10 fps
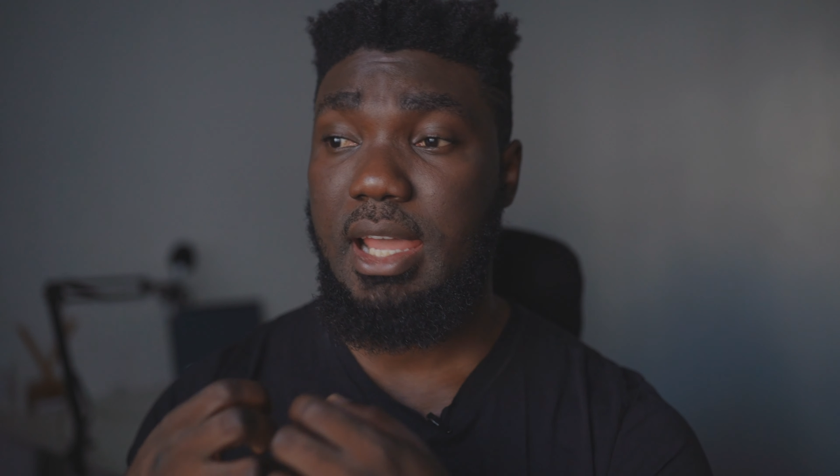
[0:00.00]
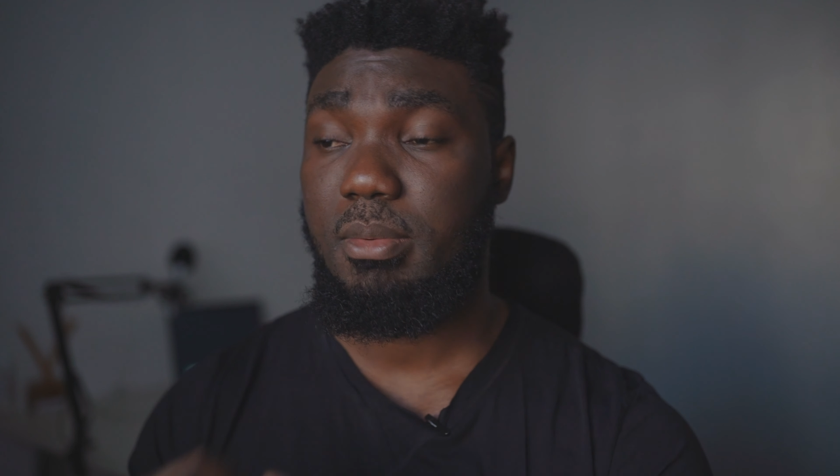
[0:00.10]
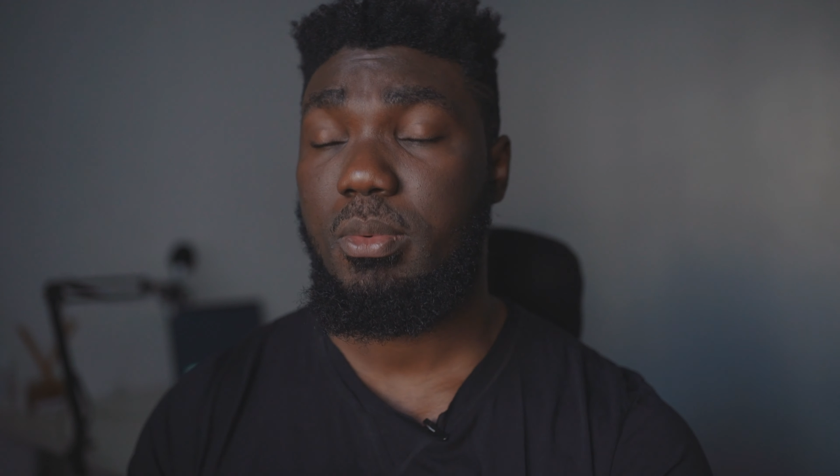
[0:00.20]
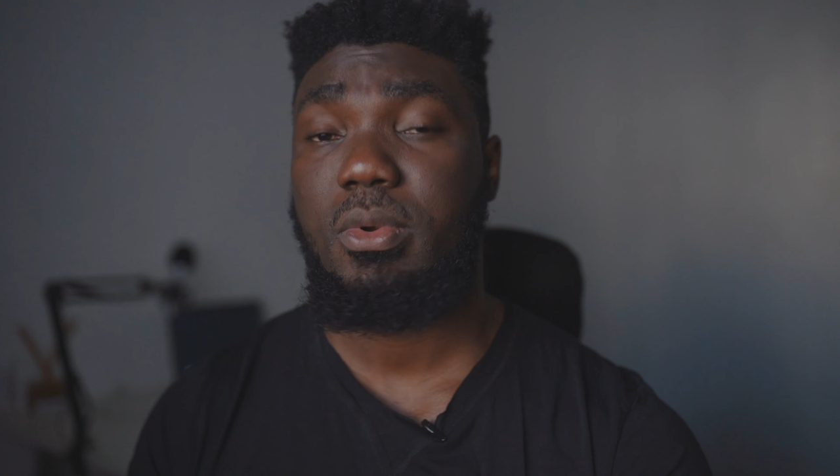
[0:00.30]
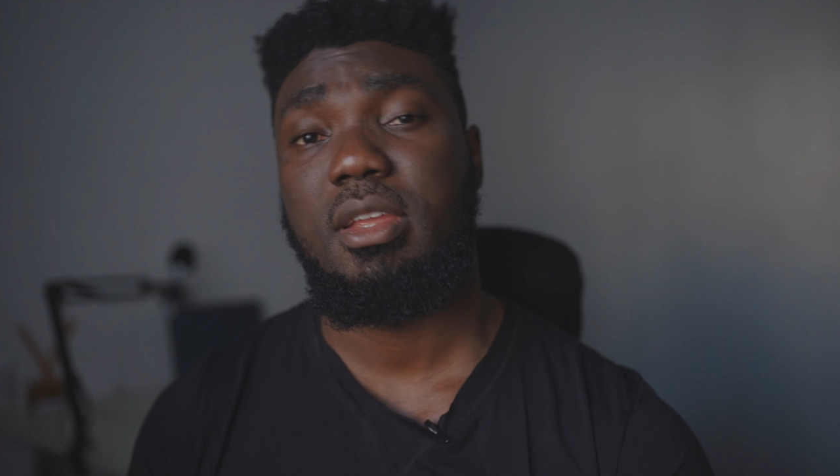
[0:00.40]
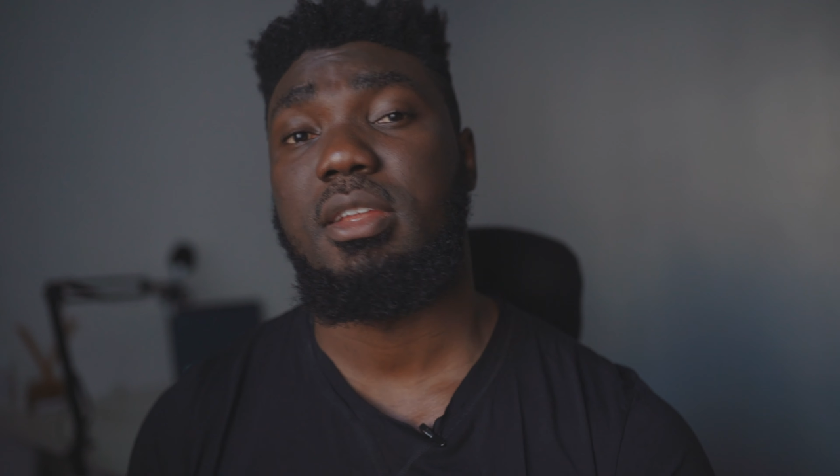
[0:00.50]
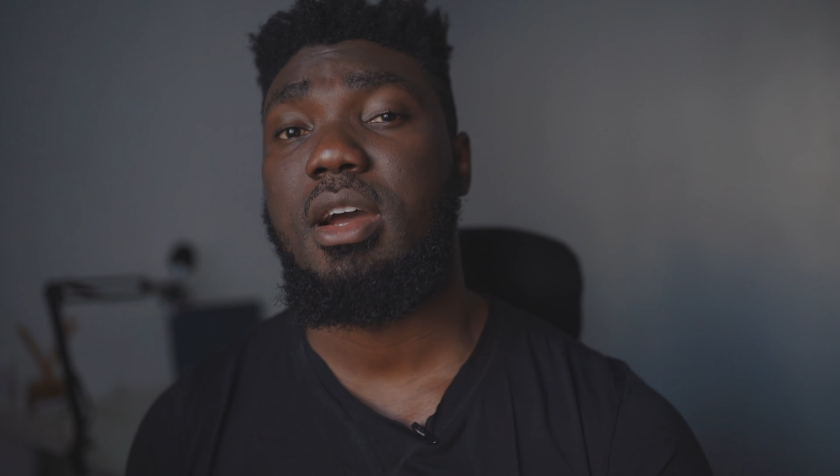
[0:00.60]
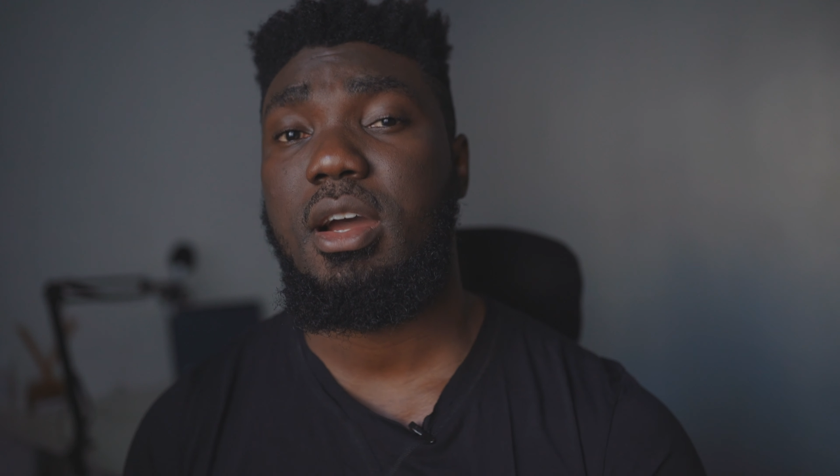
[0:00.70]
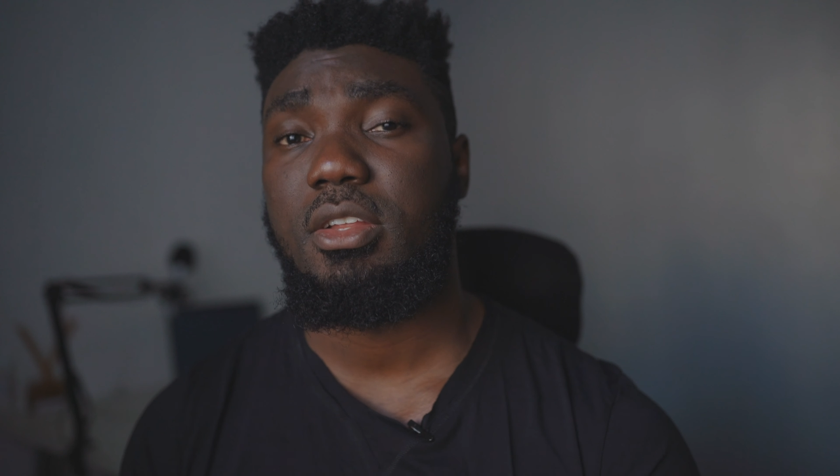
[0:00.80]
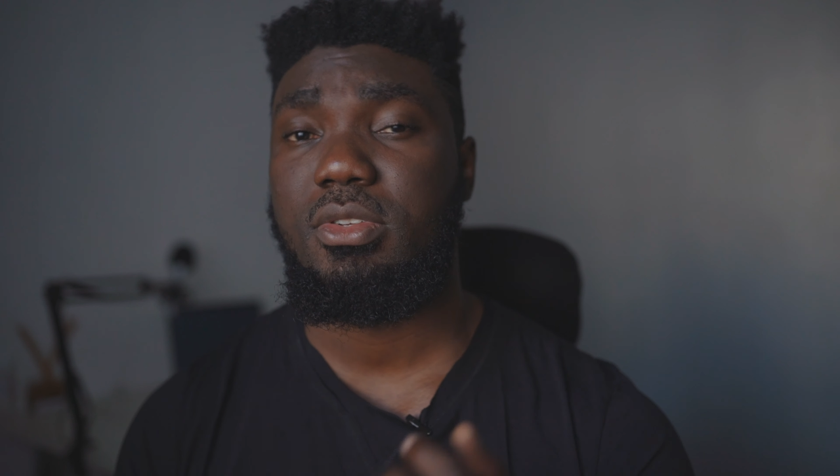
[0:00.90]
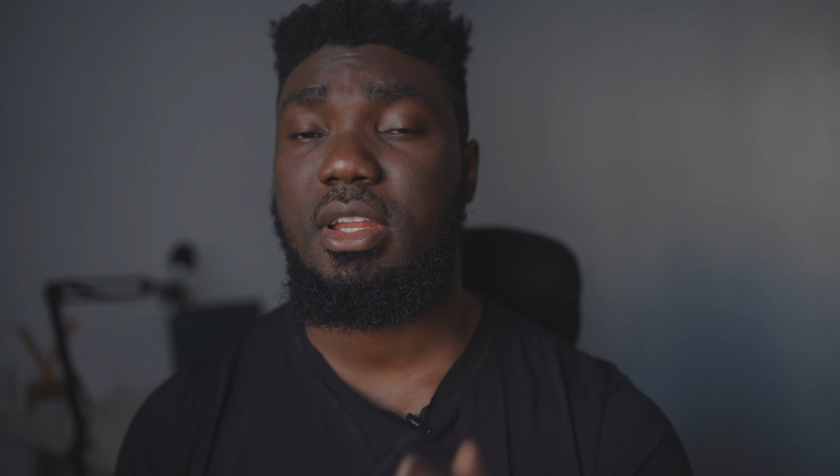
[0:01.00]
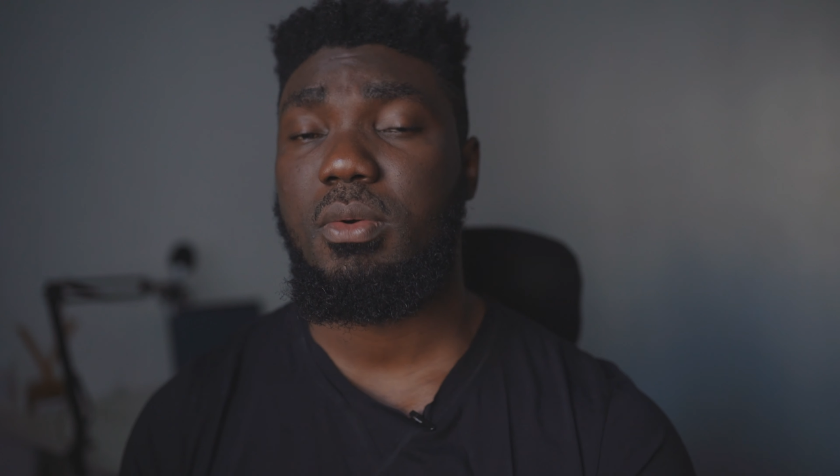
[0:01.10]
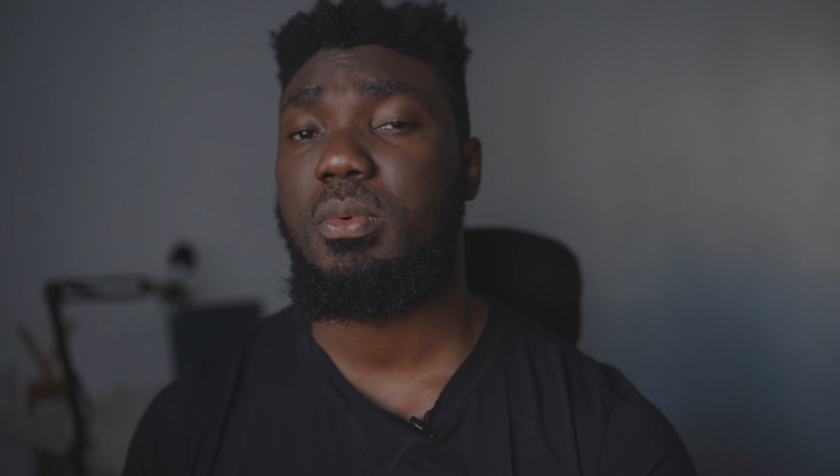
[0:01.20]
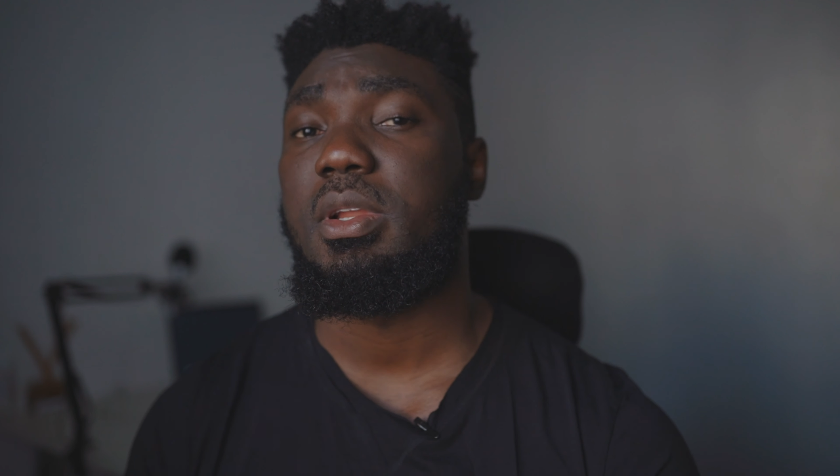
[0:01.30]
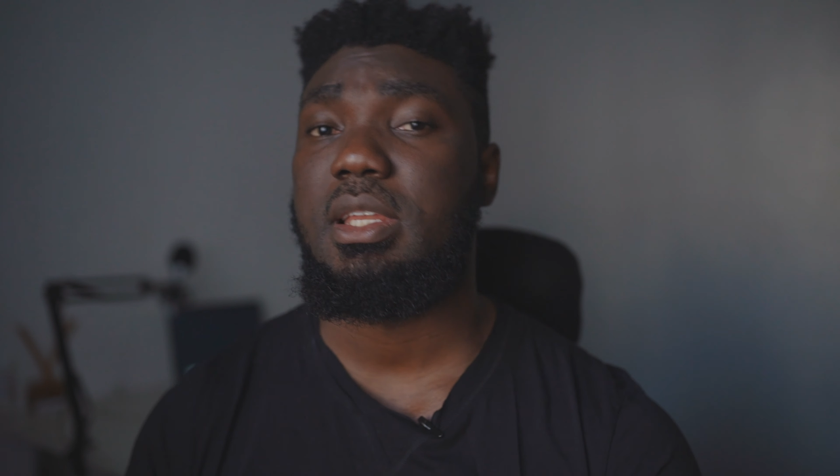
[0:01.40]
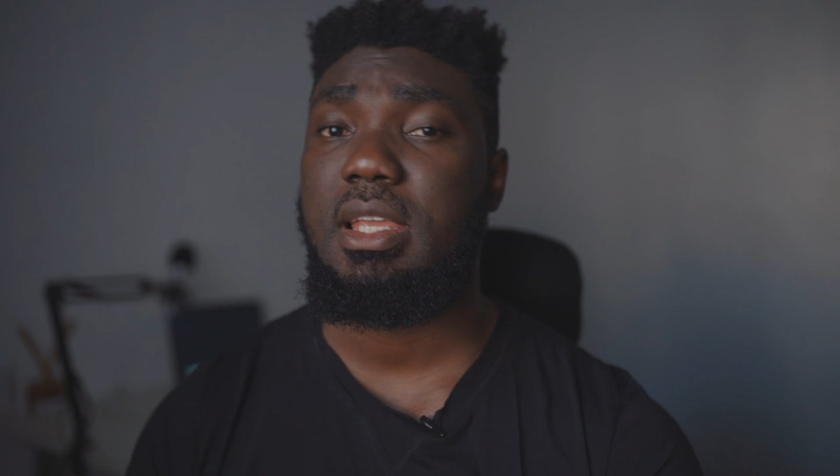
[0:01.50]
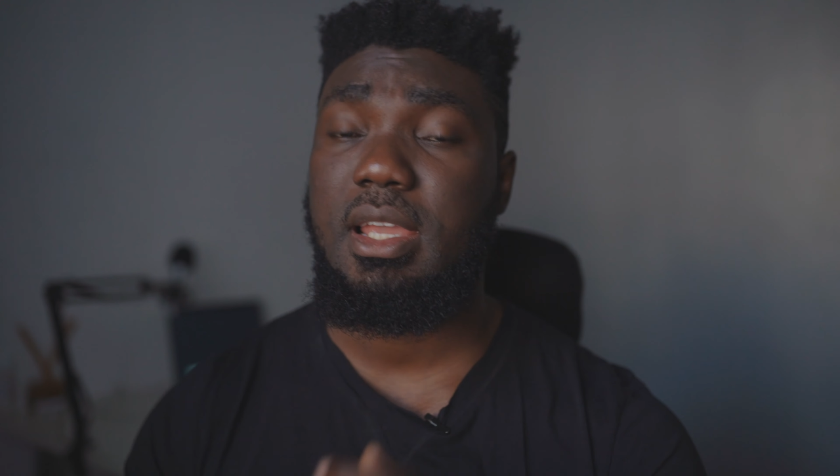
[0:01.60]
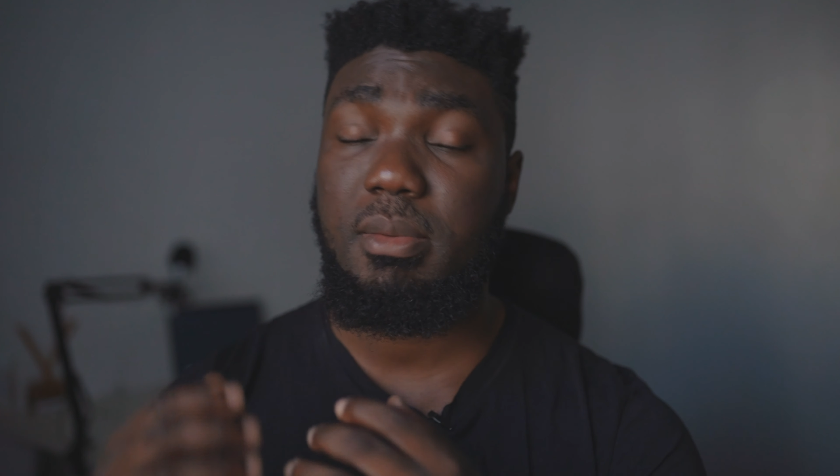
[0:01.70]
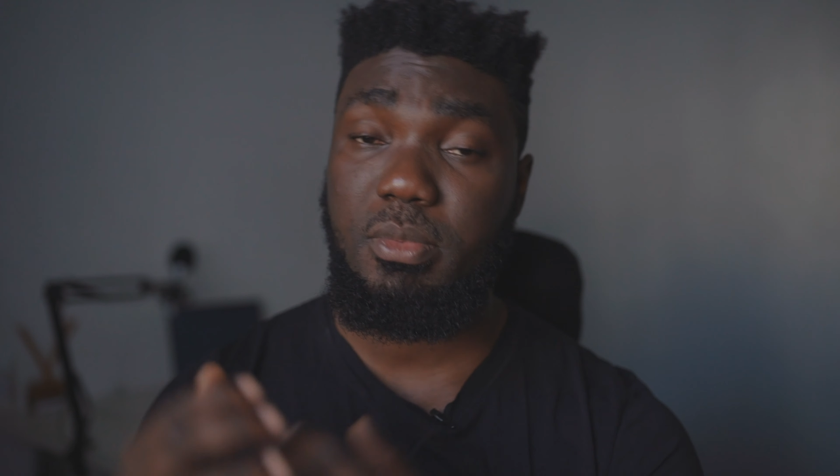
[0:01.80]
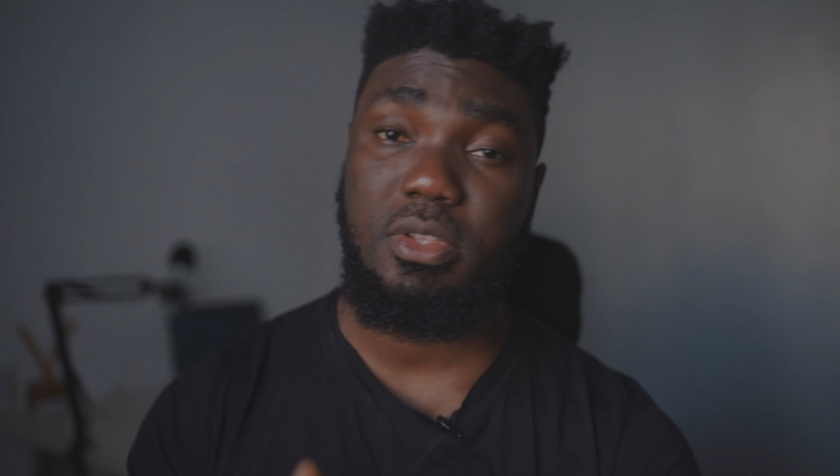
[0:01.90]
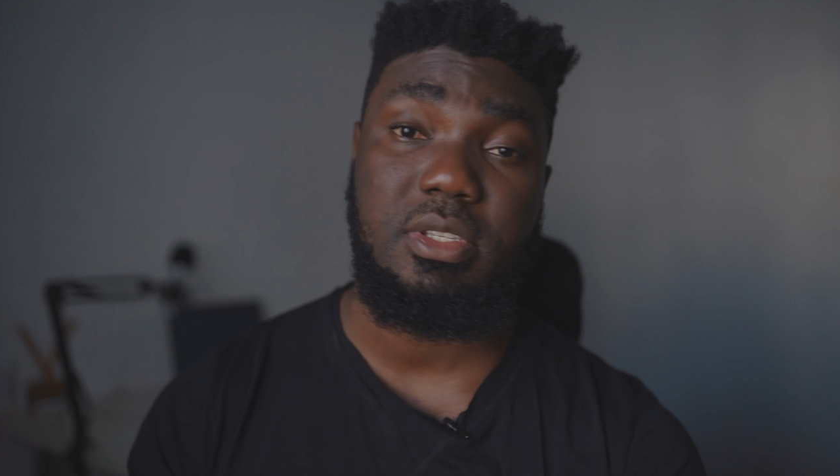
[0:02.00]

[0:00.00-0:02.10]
and I'm working hard so that one day I'm going